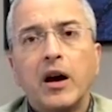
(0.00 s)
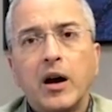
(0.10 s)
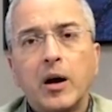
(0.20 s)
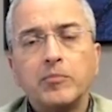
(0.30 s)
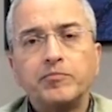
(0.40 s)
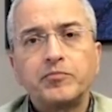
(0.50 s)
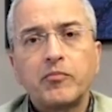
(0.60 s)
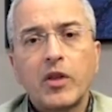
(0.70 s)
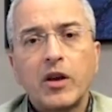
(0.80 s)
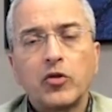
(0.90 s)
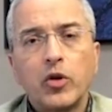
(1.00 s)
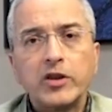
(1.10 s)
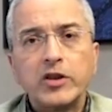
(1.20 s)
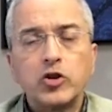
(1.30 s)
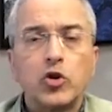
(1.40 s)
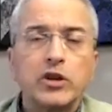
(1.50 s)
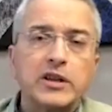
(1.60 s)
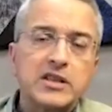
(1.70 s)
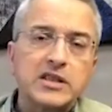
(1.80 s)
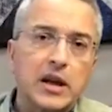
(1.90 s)
So as you know,
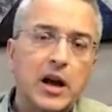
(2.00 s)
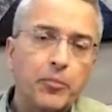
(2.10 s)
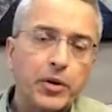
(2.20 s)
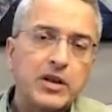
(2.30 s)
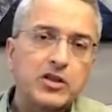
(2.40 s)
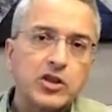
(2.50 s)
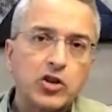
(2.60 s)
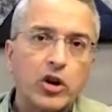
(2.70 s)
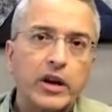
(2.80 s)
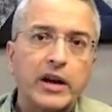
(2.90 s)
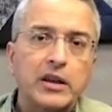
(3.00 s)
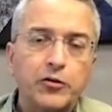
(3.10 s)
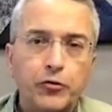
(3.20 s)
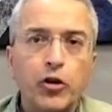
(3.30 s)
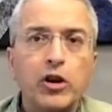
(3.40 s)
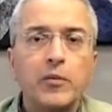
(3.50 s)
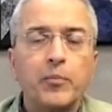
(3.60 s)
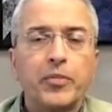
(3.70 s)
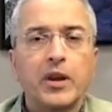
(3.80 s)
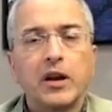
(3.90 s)
that these companies did not get the
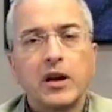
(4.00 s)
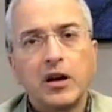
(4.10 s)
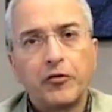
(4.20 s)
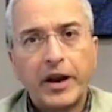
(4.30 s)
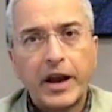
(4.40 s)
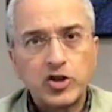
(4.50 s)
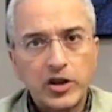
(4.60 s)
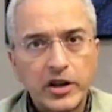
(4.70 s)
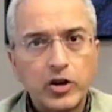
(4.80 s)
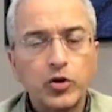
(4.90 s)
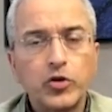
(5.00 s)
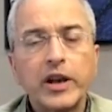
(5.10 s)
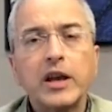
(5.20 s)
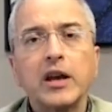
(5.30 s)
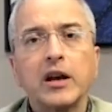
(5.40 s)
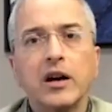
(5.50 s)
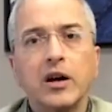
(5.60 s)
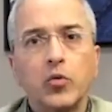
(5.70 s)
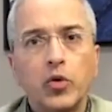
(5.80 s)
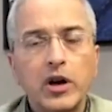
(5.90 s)
full financial year to really
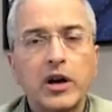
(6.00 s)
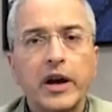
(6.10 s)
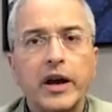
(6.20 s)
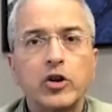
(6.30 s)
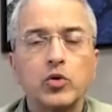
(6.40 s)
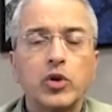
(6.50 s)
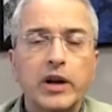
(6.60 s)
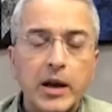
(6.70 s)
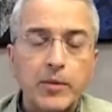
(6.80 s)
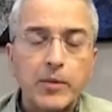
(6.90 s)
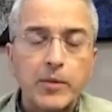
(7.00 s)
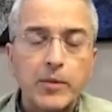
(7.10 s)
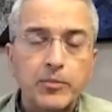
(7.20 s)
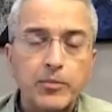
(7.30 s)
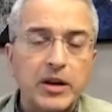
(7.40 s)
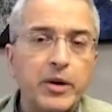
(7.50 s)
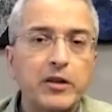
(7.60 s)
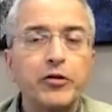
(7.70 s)
work and to claim that benefit.